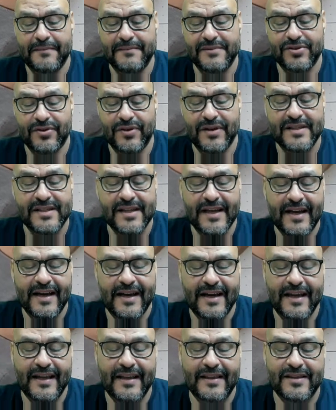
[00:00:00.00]
So it
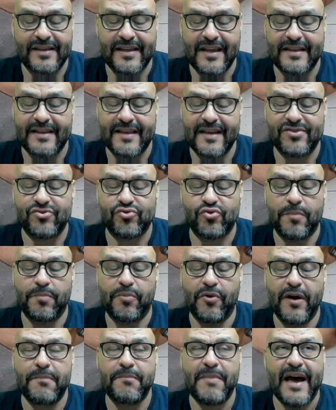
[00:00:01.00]
takes
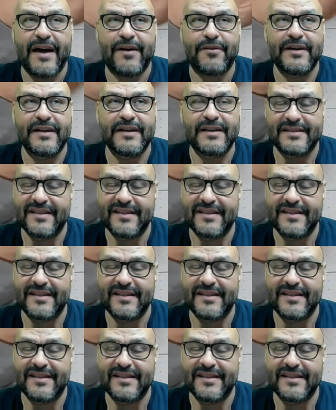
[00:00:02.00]
AAA battery.